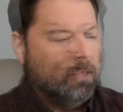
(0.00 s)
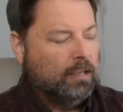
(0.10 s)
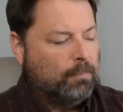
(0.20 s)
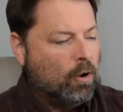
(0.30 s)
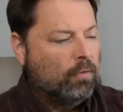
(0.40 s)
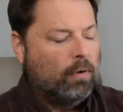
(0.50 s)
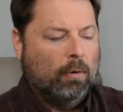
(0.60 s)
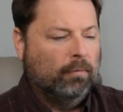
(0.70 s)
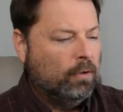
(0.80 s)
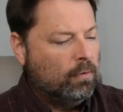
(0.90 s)
That's my
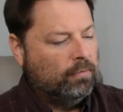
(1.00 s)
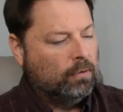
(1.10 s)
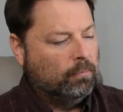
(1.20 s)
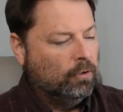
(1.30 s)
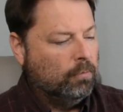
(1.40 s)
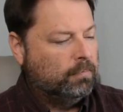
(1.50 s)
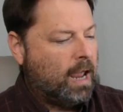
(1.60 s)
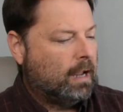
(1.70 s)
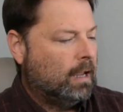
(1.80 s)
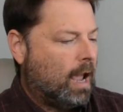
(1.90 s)
overall review of the
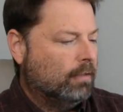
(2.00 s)
Loupedeck.